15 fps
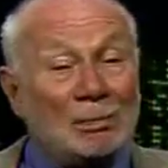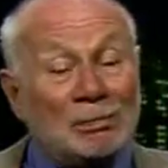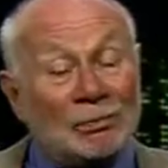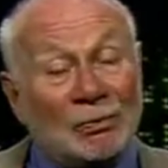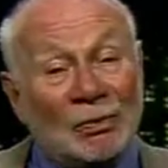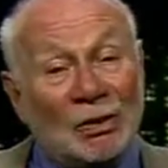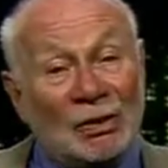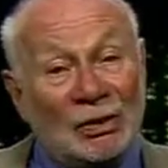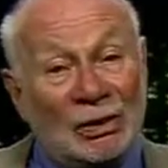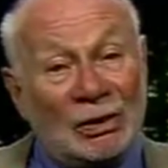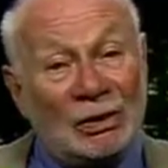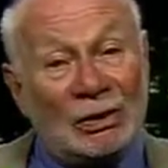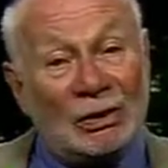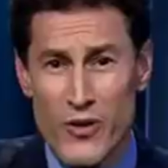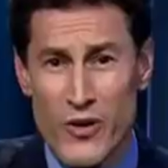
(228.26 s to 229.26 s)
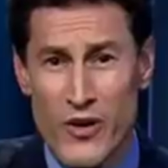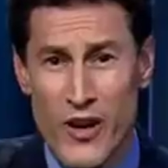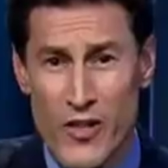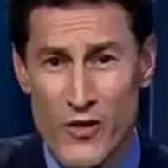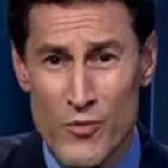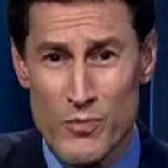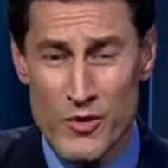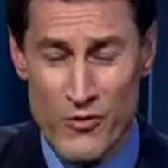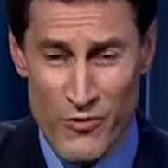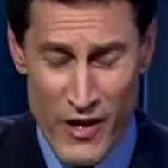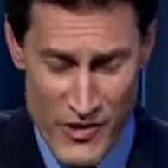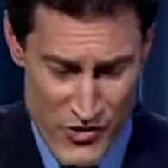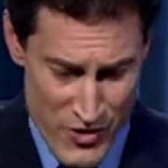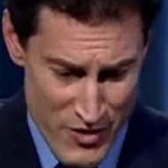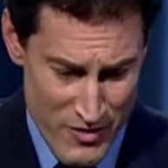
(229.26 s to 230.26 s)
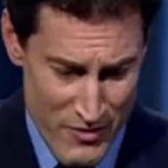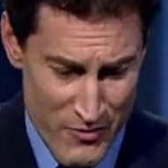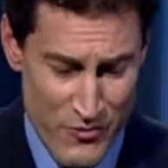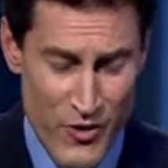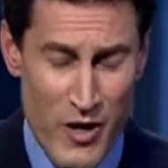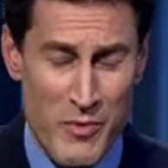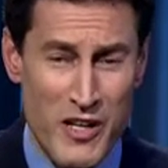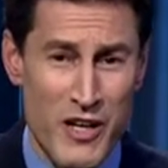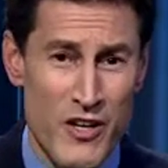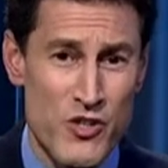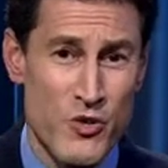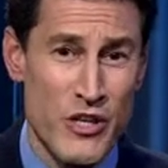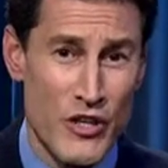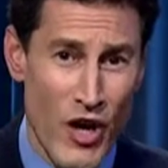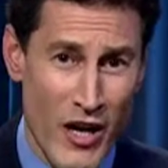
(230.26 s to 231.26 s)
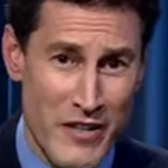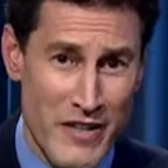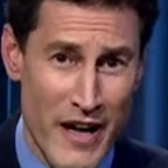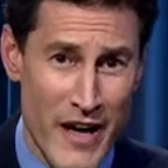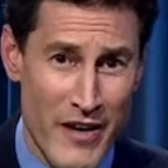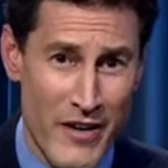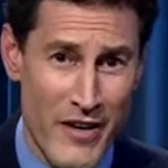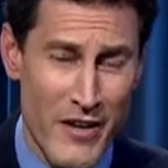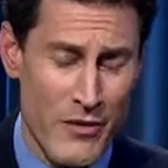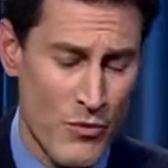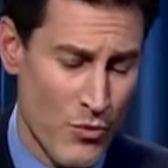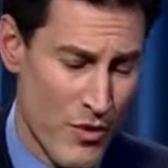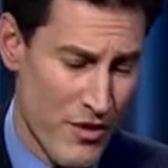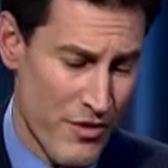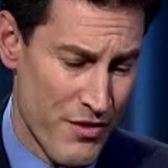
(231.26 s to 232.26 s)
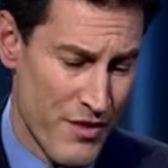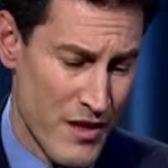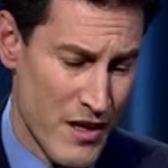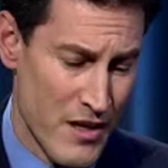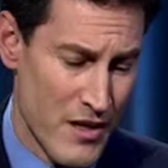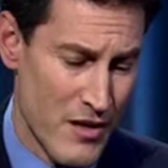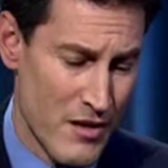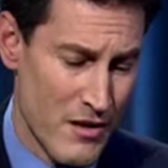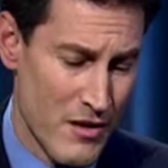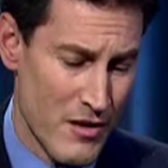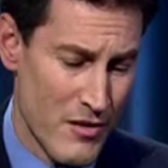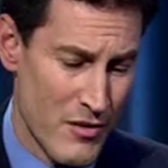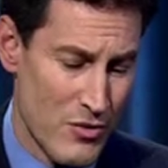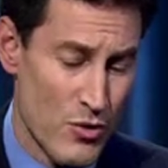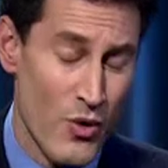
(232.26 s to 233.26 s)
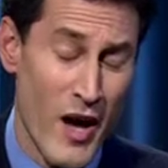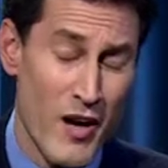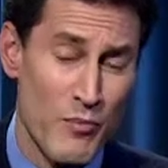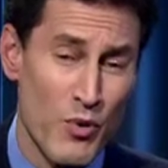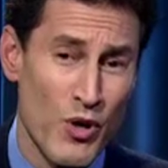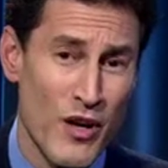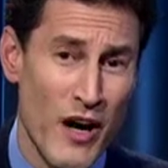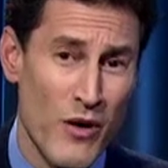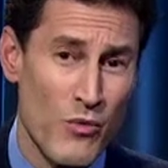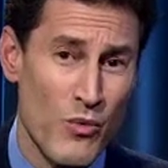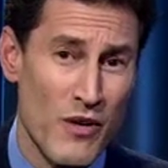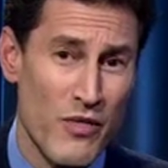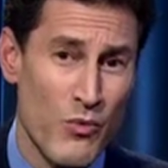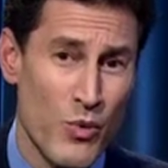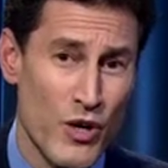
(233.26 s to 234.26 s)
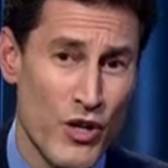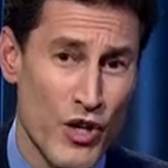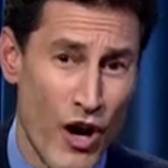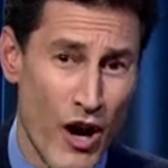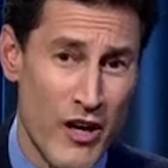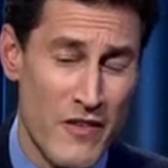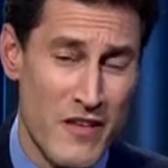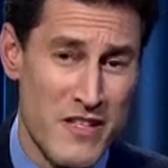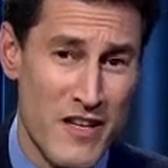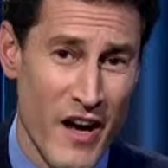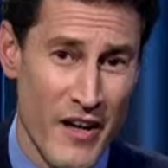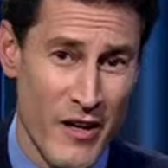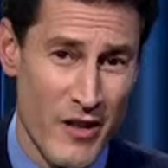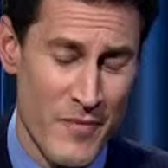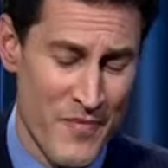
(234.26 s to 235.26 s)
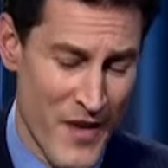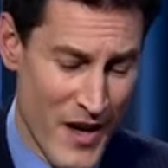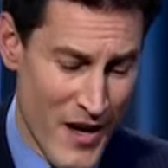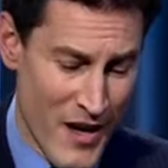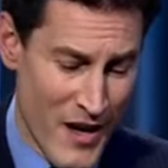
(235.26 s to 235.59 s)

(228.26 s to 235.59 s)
Well, I recently interviewed another professor from a country not Canada with the, uh, who had a book out with the word God in the title,